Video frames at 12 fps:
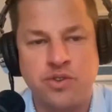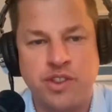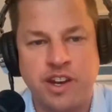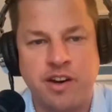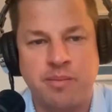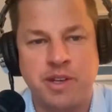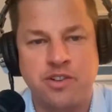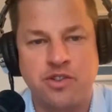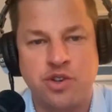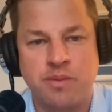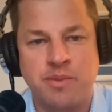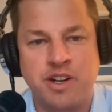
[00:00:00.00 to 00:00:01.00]
Therapy and
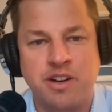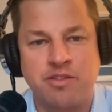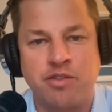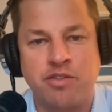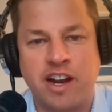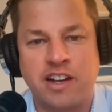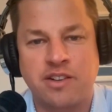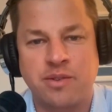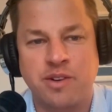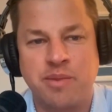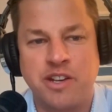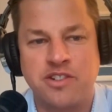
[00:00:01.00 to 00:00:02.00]
Treatment of
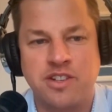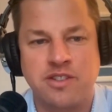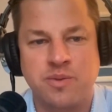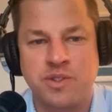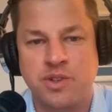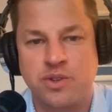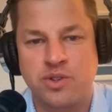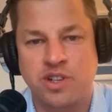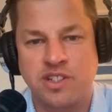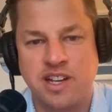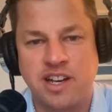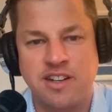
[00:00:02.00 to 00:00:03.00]
Refractory Patients with Social
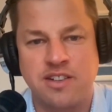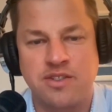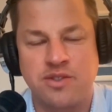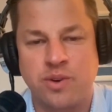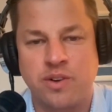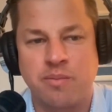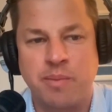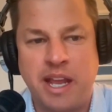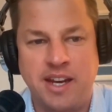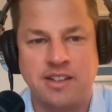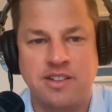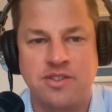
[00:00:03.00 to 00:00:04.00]
Anxiety Disorder and
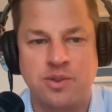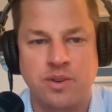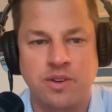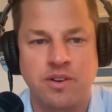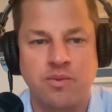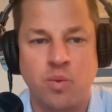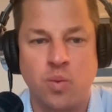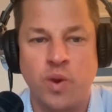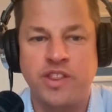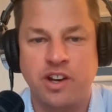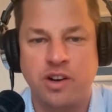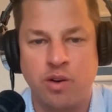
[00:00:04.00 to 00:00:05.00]
Panic Disorder
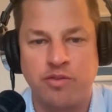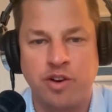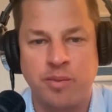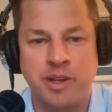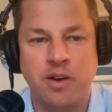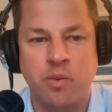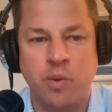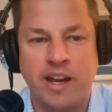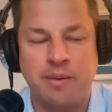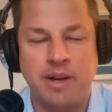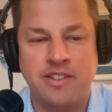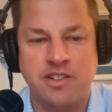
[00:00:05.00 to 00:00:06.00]
with Agoraphobia," a
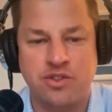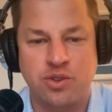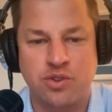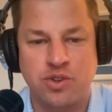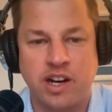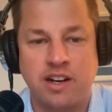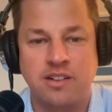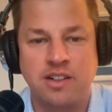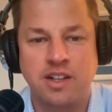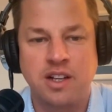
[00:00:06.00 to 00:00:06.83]
randomized control trial.